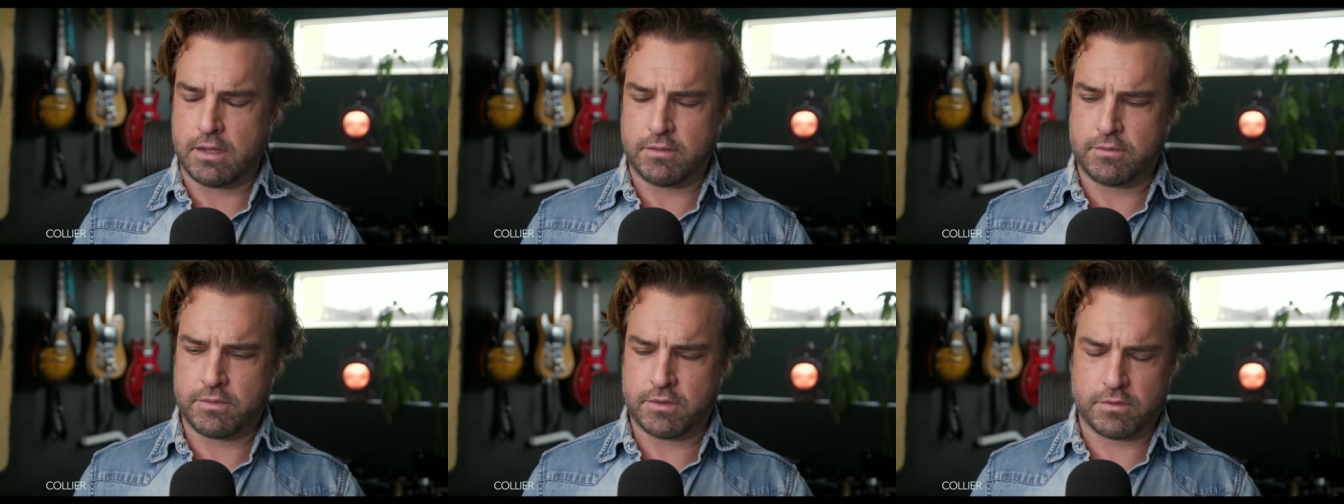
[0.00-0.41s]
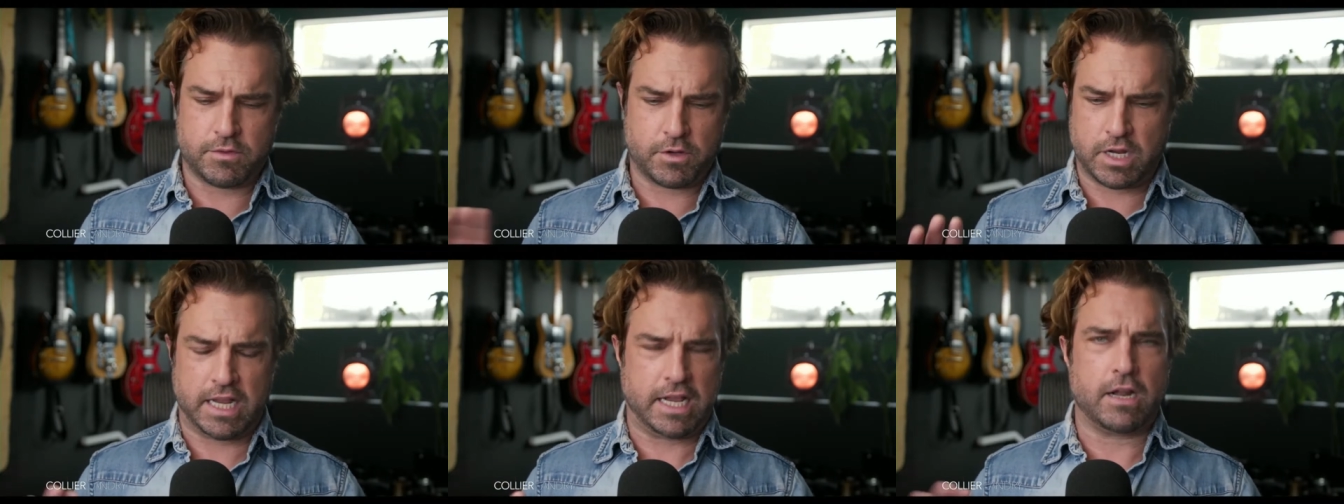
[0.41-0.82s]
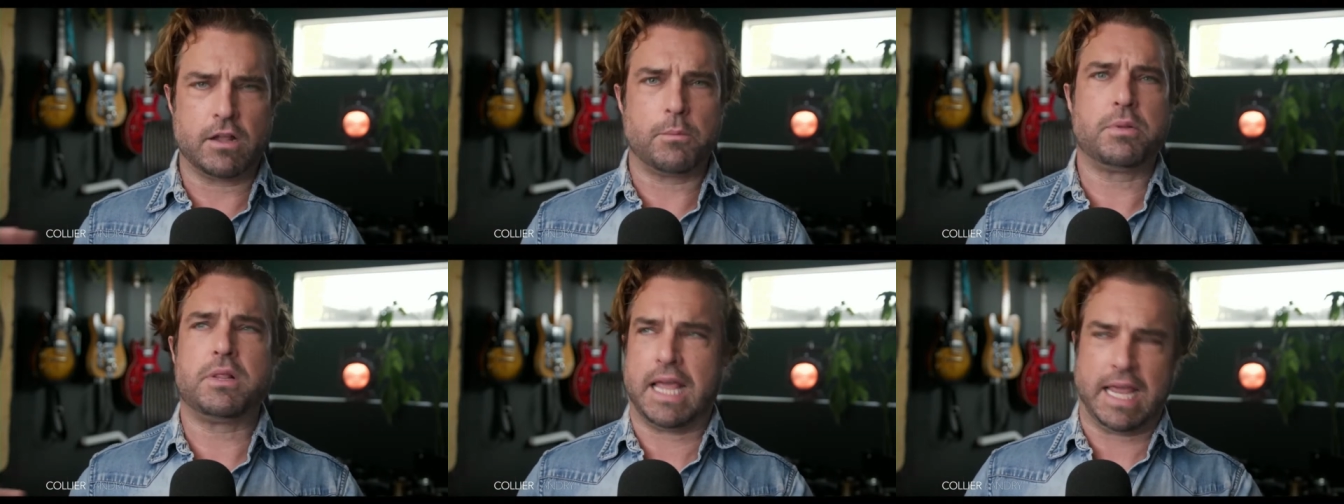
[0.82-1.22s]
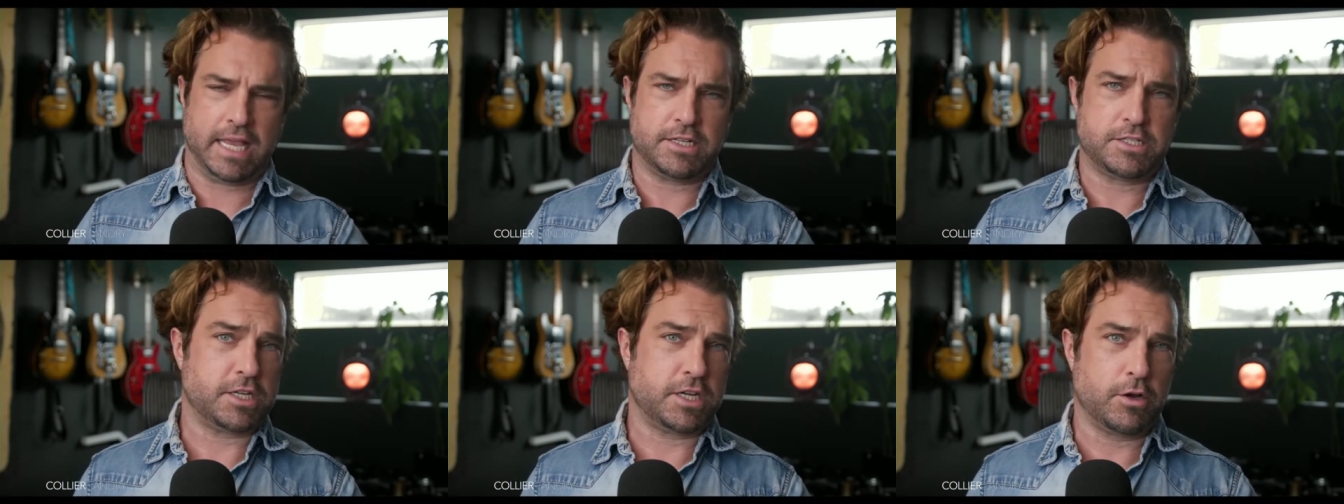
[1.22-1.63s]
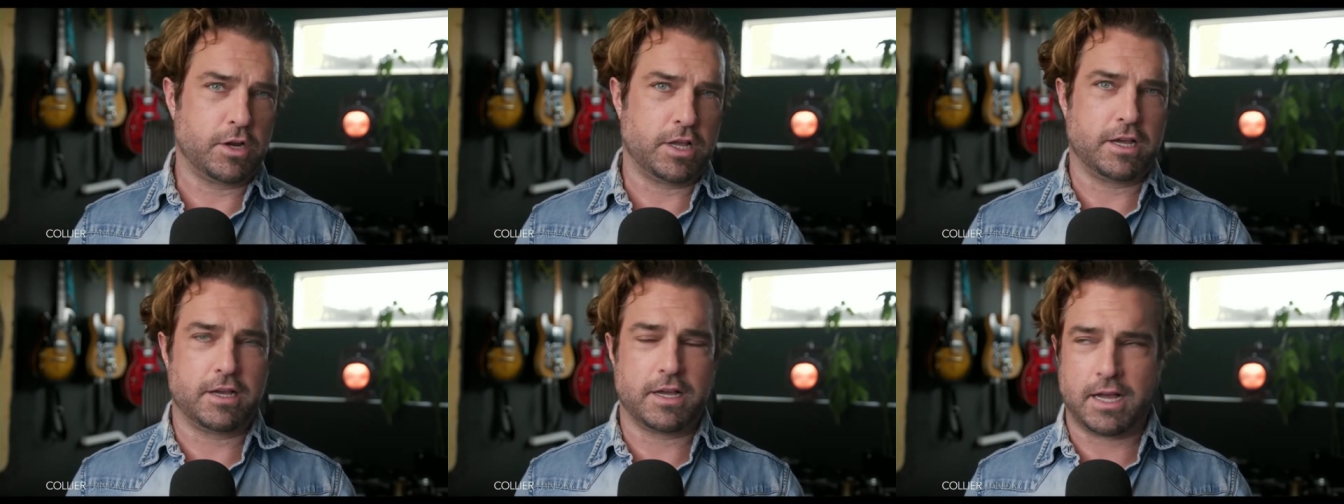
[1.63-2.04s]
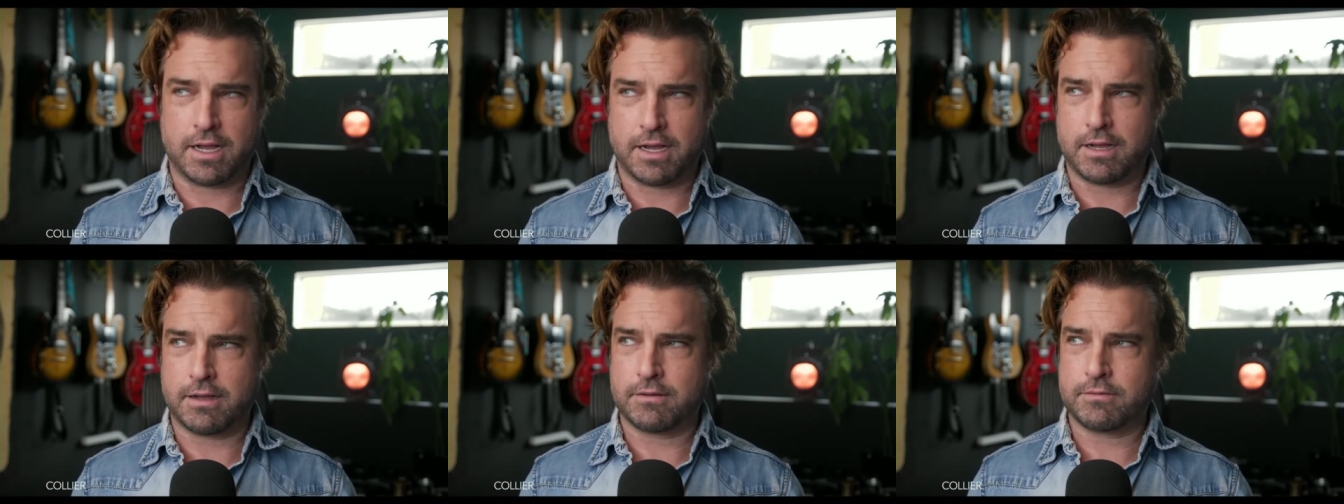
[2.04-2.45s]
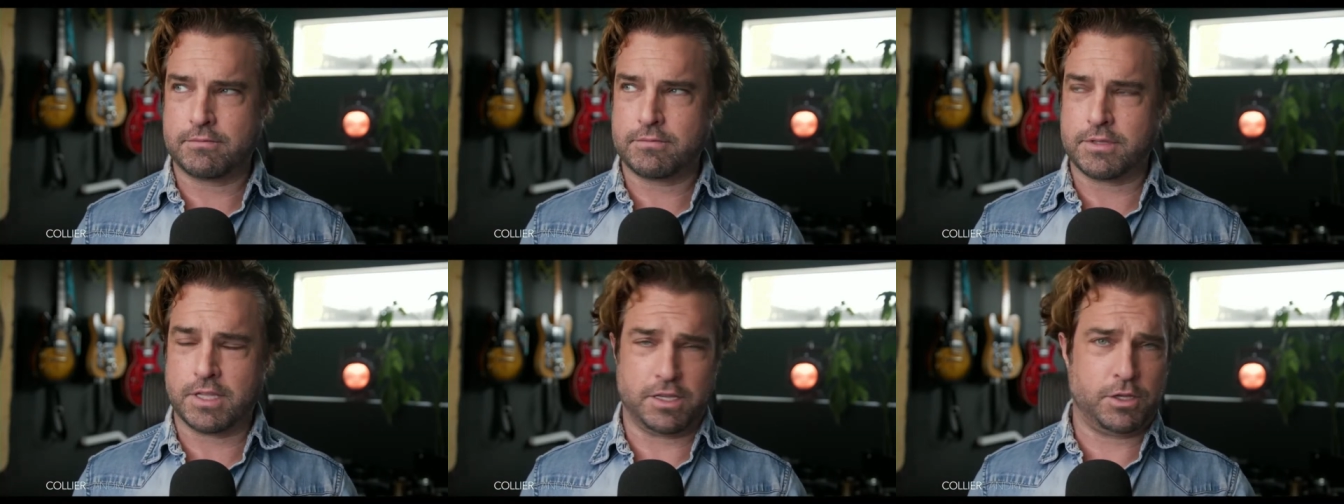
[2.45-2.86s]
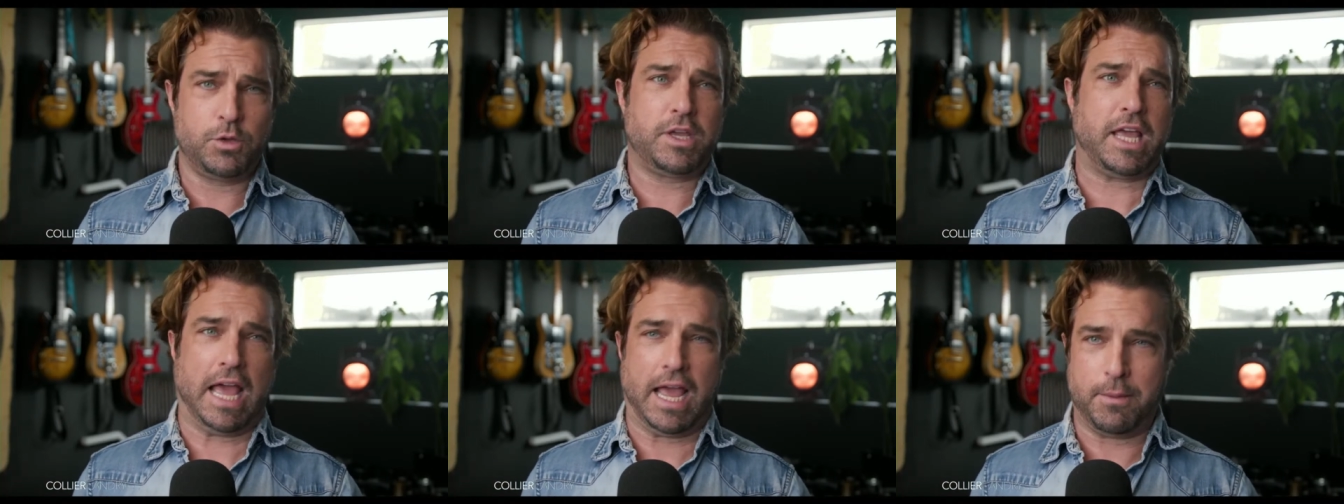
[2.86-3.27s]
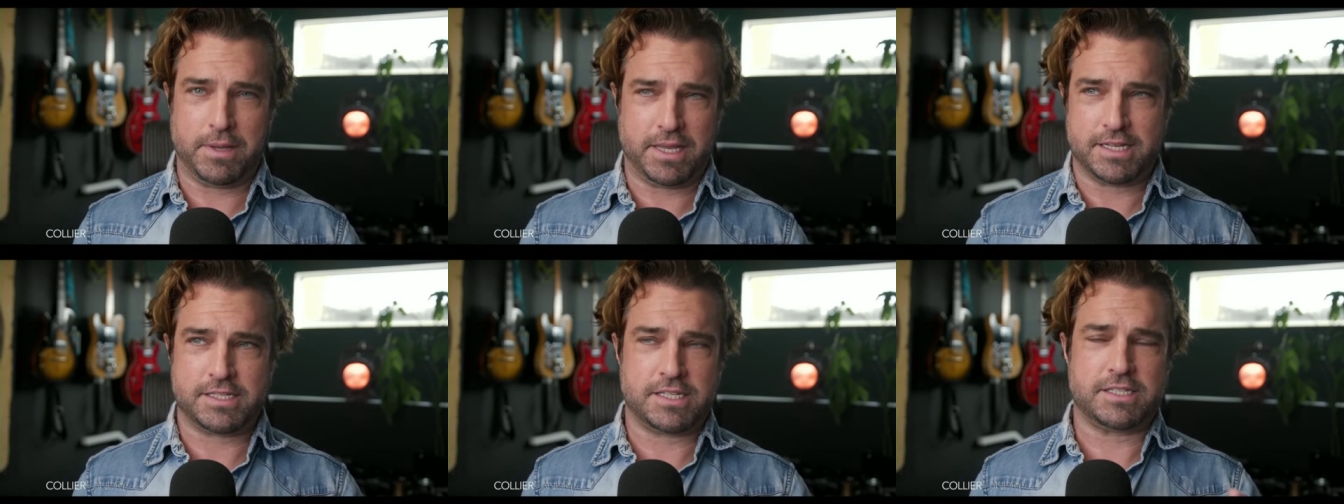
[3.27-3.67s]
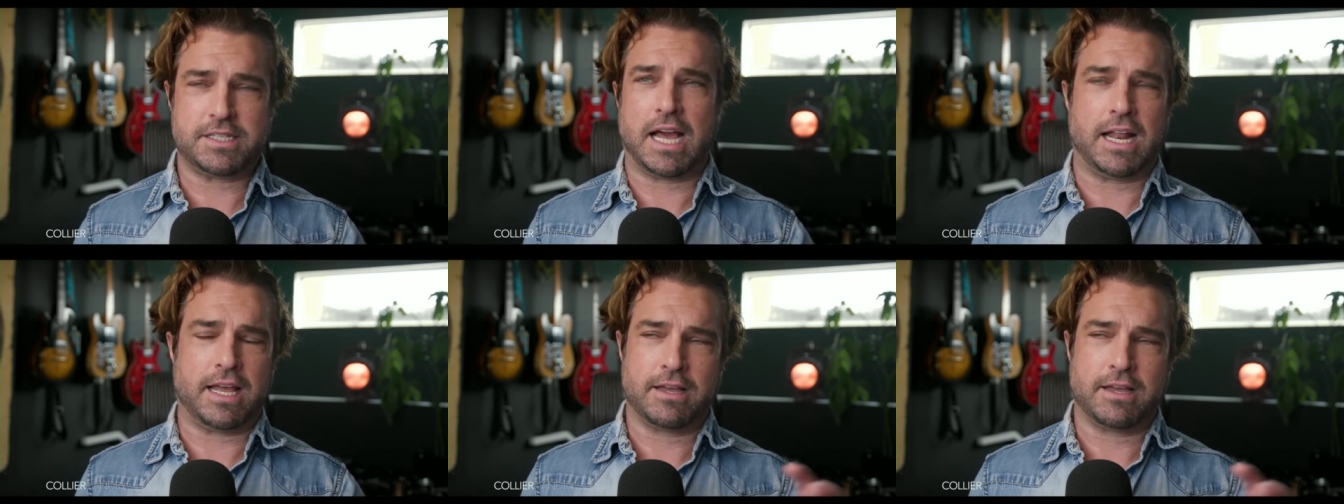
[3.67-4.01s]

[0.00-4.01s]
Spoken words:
they're going to get on a plane to go to the UK because he's got to